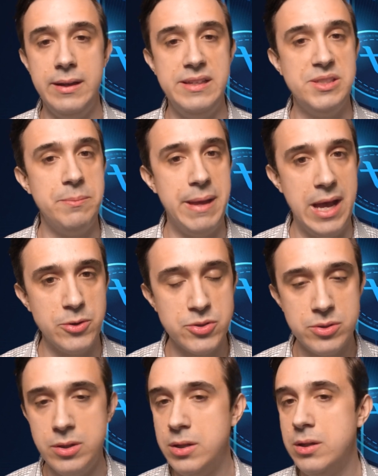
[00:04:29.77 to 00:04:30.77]
is
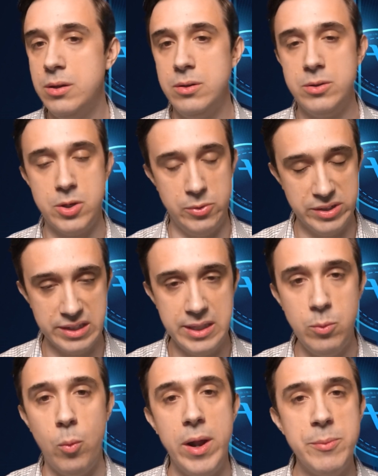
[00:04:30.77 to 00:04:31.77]
about
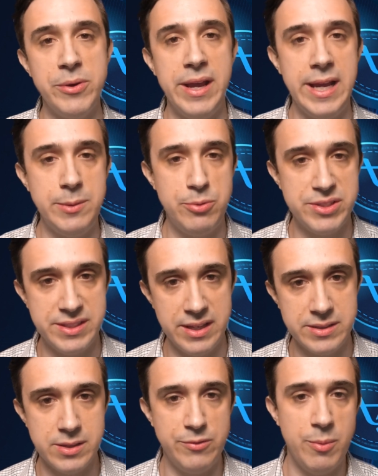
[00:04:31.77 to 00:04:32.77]
currently
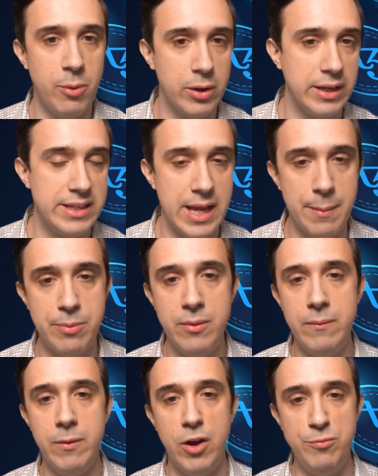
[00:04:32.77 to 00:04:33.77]
1.8% of the market
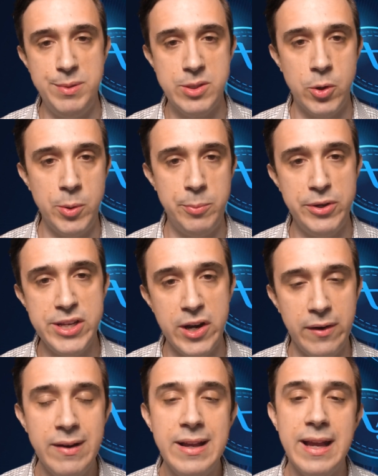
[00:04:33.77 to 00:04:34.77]
cap of Bitcoin per
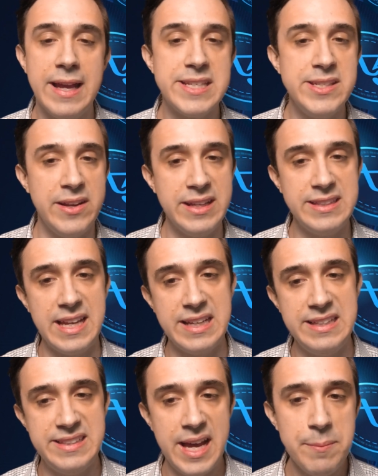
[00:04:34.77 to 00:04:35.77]
year. It's not
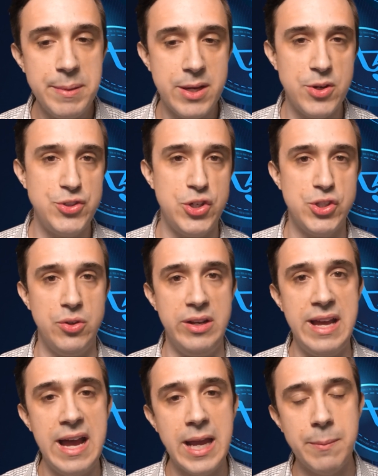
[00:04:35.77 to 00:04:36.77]
exactly that because there's a
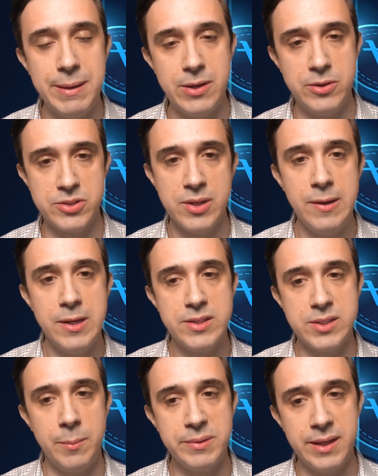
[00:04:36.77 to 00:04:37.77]
lag, because
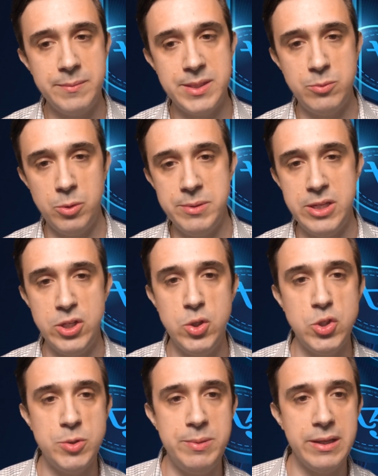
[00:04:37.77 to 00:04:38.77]
sometimes there will be a
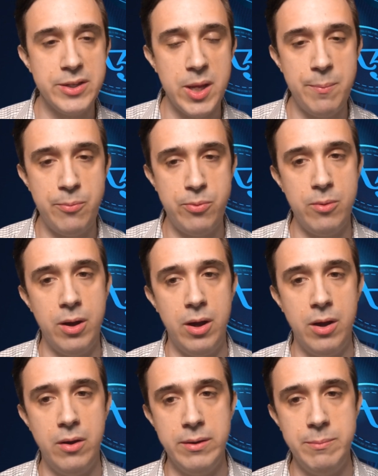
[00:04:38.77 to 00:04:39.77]
huge buildup
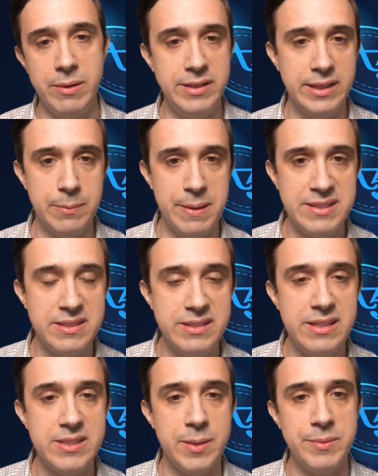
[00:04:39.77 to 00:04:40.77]
in mining
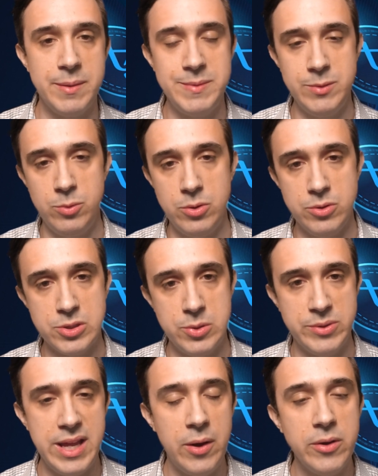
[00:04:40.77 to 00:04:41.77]
capacity, sometimes it will
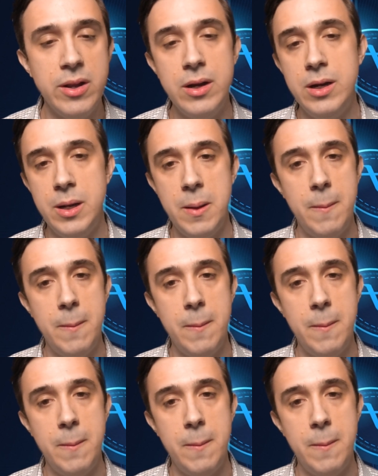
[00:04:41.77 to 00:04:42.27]
slow down,